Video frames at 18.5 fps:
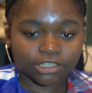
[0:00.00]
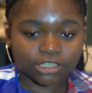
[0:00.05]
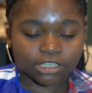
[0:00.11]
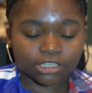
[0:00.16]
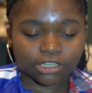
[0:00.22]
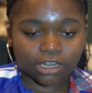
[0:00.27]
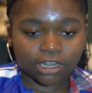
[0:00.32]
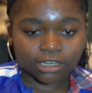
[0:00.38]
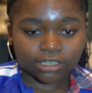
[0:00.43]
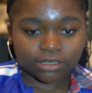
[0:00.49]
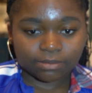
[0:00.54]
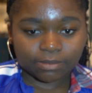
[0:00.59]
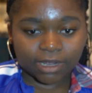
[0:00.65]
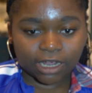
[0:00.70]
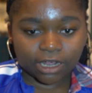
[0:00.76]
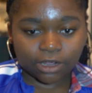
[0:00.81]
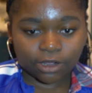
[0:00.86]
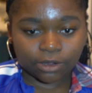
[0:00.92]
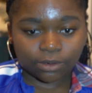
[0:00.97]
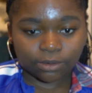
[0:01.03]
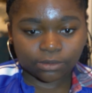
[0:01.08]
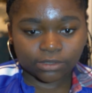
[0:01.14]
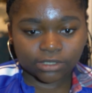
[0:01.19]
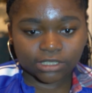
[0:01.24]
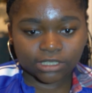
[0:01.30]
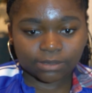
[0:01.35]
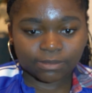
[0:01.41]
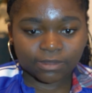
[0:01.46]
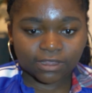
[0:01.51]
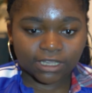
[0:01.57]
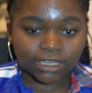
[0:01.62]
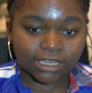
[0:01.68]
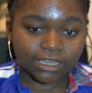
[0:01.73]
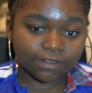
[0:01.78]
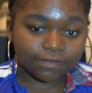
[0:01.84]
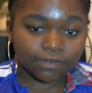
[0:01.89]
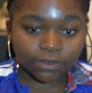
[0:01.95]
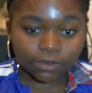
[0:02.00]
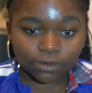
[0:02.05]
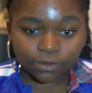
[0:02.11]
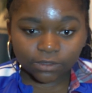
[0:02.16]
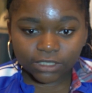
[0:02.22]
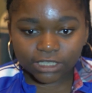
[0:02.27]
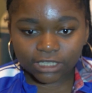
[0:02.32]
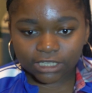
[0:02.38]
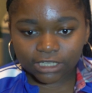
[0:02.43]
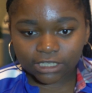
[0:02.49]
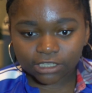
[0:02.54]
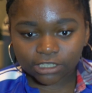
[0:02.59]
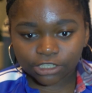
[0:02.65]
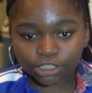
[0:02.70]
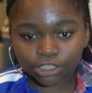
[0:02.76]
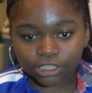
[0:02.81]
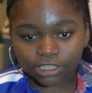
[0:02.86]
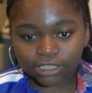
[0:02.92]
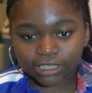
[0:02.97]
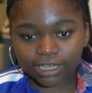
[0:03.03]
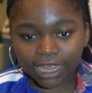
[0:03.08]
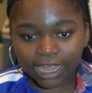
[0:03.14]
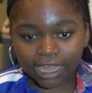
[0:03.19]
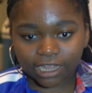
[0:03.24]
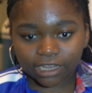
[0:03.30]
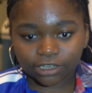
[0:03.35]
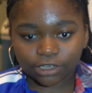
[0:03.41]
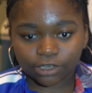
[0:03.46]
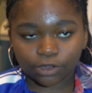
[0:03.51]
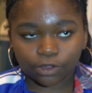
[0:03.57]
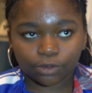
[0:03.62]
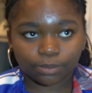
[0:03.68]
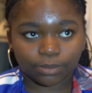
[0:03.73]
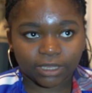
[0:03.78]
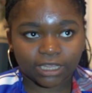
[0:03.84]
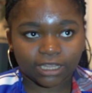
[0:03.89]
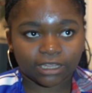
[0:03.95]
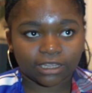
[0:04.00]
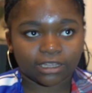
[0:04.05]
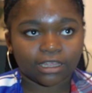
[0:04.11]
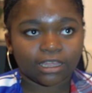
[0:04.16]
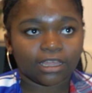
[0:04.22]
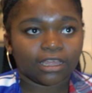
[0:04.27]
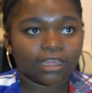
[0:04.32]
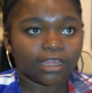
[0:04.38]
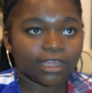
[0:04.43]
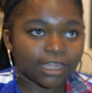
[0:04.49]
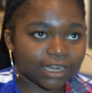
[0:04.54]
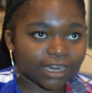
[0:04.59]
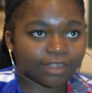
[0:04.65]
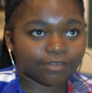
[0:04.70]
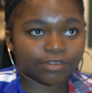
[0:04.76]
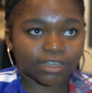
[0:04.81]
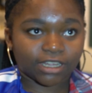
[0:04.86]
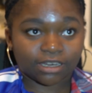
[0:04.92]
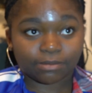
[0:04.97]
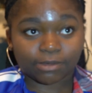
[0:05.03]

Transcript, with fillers: She talked about some of the difficulties she's had, you know, being an African